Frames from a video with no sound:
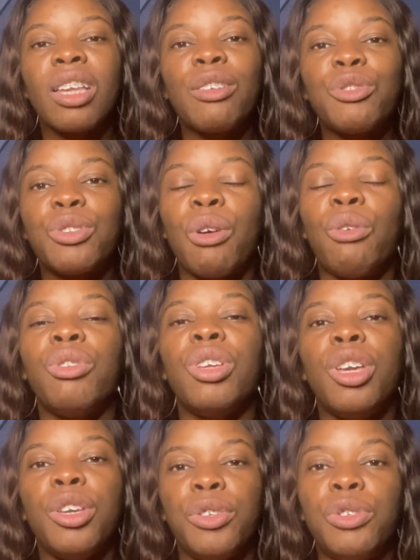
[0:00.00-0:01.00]
So
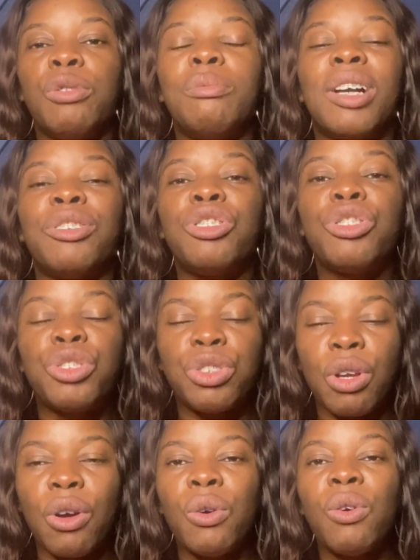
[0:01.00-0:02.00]
you must
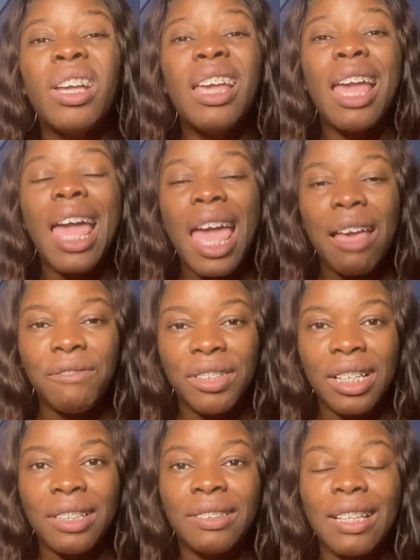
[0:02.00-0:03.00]
show
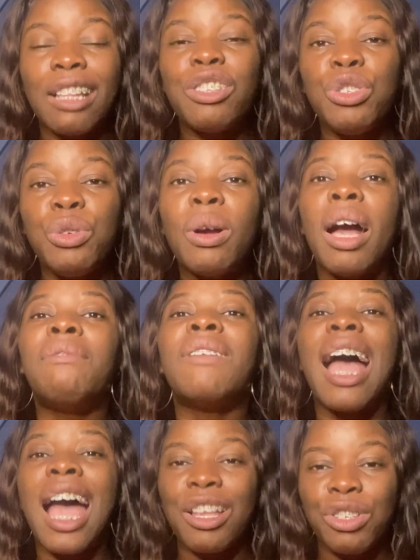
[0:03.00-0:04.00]
evidence that you have
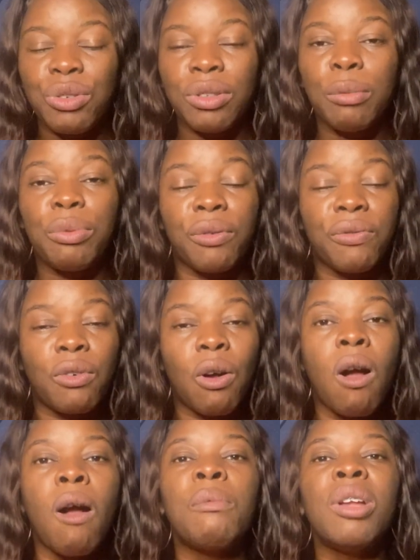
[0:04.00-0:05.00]
actually
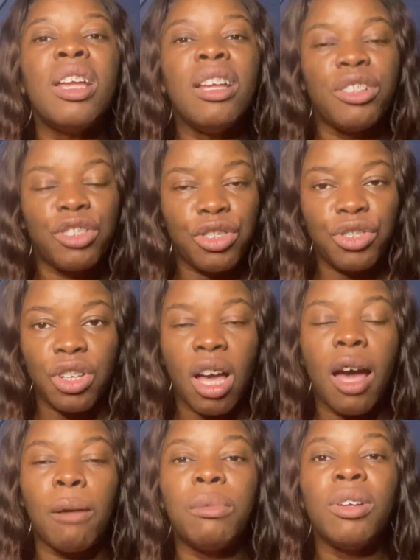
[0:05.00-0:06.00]
performed the
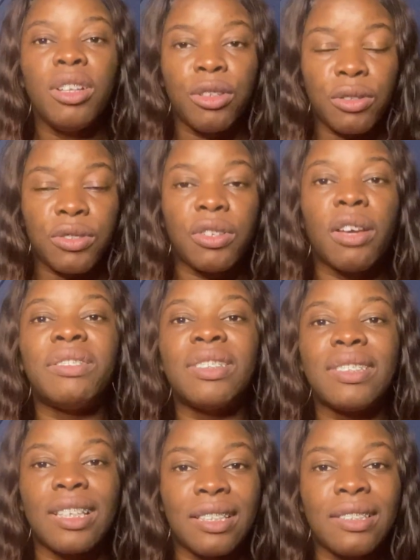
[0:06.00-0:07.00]
job, the
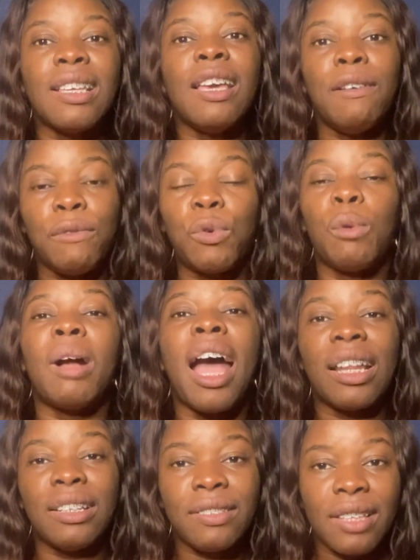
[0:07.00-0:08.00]
services for
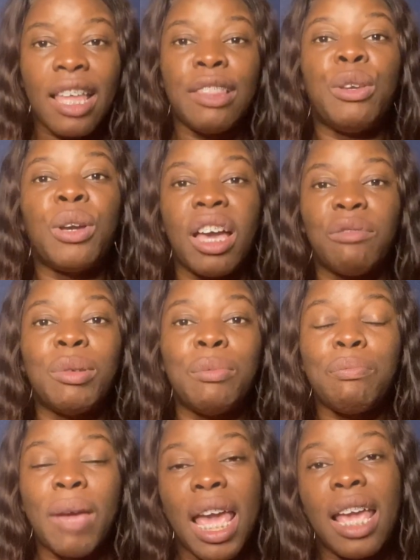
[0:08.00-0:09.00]
others, and you have been
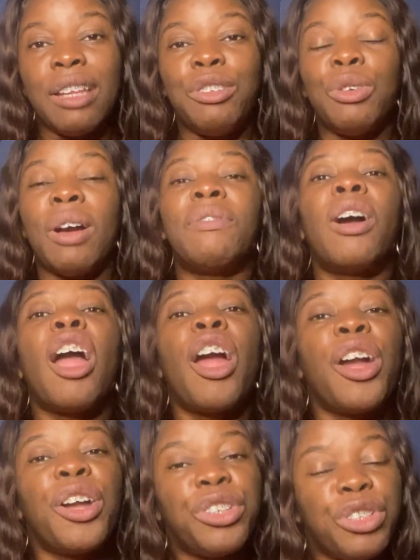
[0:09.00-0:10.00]
paid. You
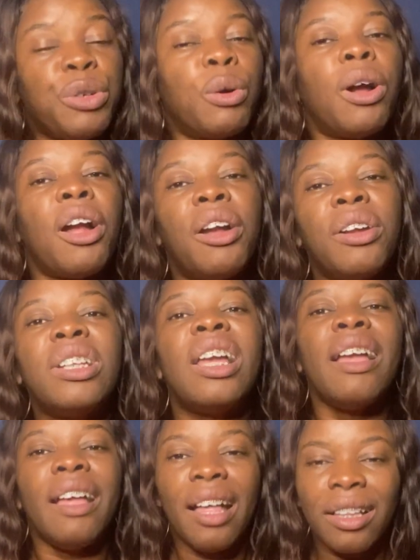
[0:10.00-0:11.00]
earn
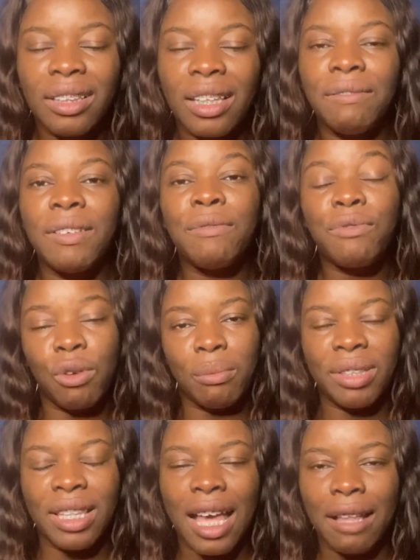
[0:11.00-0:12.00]
a living
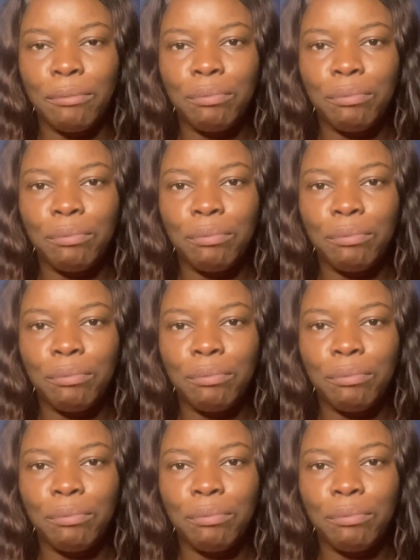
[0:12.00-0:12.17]
from that.